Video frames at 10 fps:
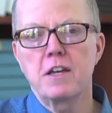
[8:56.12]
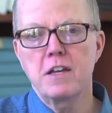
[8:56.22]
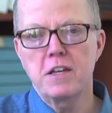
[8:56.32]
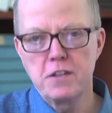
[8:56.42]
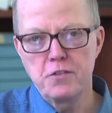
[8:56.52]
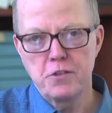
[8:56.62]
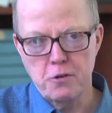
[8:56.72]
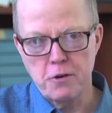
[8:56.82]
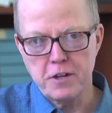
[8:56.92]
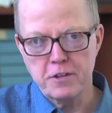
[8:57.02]
in the
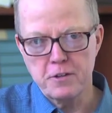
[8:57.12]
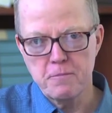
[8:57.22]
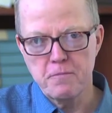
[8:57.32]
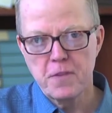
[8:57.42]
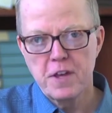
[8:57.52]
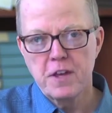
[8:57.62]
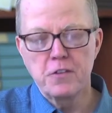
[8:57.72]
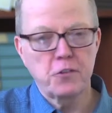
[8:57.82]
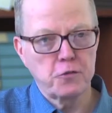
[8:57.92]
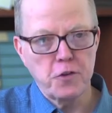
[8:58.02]
curriculum.
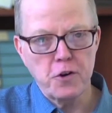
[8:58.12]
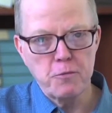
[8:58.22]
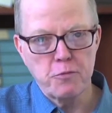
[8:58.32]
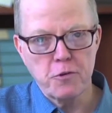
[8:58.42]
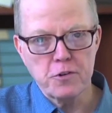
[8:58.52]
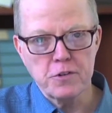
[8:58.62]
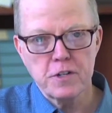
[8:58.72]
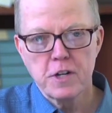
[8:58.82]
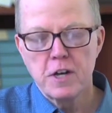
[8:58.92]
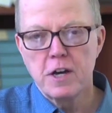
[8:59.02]
And this is very
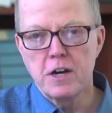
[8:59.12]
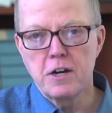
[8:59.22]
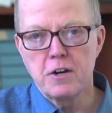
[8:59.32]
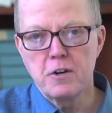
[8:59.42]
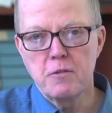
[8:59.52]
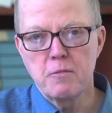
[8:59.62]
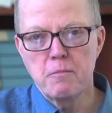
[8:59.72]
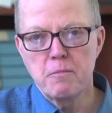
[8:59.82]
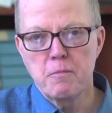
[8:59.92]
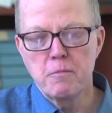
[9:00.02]
important.
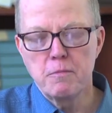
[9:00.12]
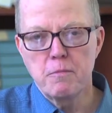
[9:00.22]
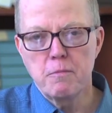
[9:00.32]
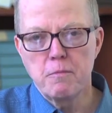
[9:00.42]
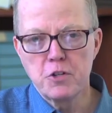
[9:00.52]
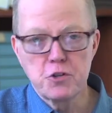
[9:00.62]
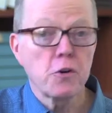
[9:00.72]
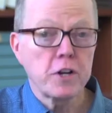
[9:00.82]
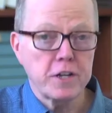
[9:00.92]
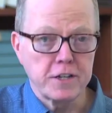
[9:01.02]

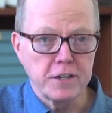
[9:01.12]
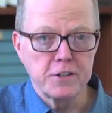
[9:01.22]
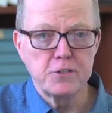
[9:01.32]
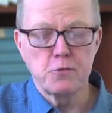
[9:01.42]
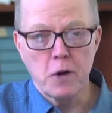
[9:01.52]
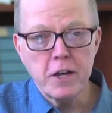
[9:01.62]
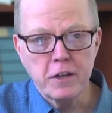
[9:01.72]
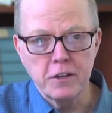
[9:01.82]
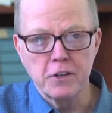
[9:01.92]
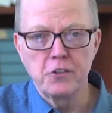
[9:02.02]
Majority kids, white
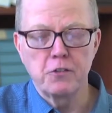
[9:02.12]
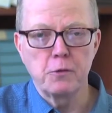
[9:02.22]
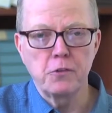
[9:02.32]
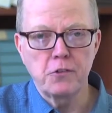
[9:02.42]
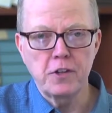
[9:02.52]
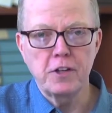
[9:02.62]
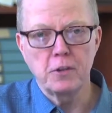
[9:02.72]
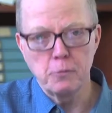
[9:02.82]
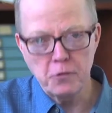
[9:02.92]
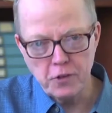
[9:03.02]
kids, have been
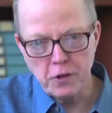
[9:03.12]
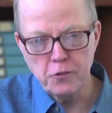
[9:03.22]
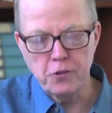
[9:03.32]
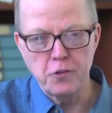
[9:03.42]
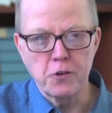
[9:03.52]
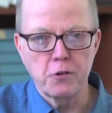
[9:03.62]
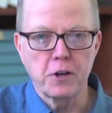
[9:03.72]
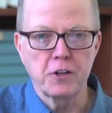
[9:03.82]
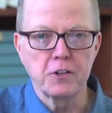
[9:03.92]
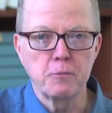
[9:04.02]
seeing themselves in the
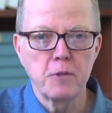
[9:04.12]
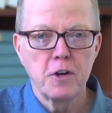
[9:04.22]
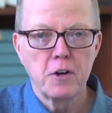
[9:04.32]
curriculum